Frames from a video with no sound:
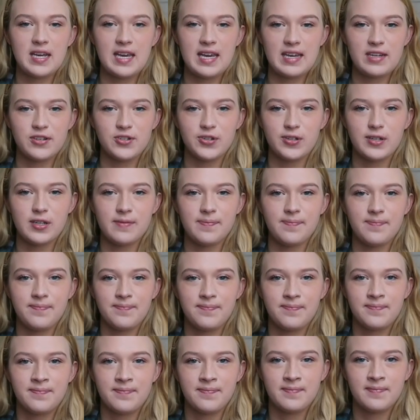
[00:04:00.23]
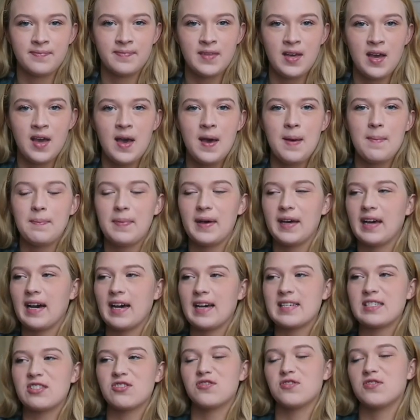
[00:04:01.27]
tantrum
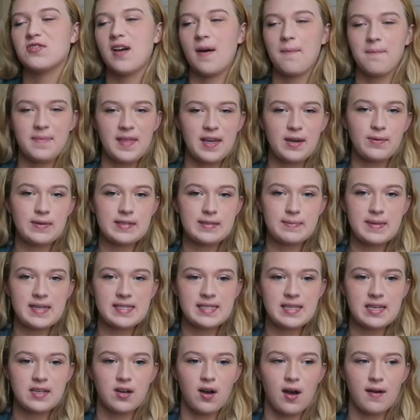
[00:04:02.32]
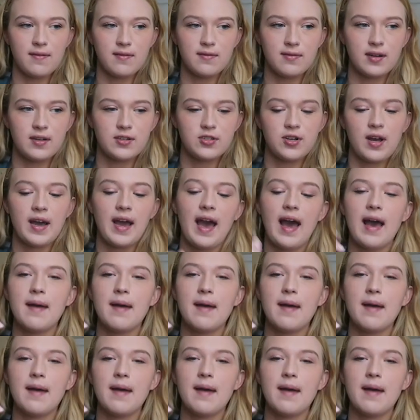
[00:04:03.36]
because something was missing off of her tray.